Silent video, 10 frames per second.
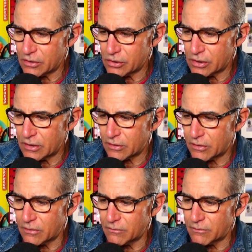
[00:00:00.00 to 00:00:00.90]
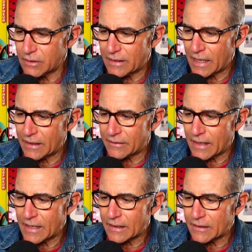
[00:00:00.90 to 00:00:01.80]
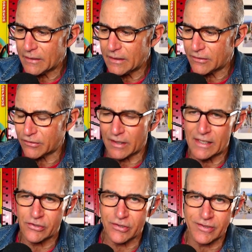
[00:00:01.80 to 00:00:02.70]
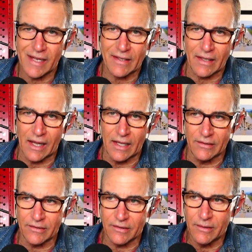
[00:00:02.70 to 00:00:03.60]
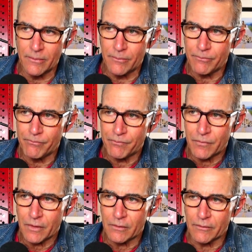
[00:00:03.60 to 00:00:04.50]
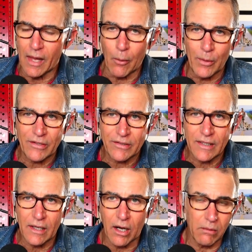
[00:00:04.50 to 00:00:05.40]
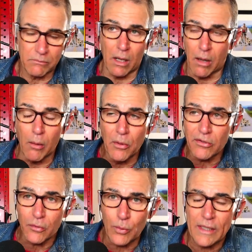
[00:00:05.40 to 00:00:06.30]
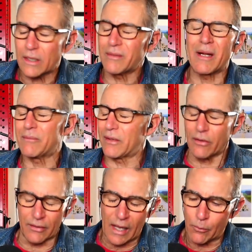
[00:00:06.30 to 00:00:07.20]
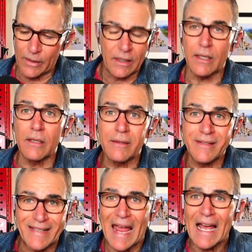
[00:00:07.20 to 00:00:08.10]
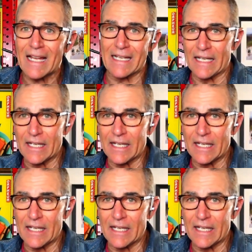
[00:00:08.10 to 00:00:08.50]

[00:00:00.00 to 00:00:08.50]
she's get, taking these salacious headlines that we see almost weekly. Not, not, no, not weekly. Daily.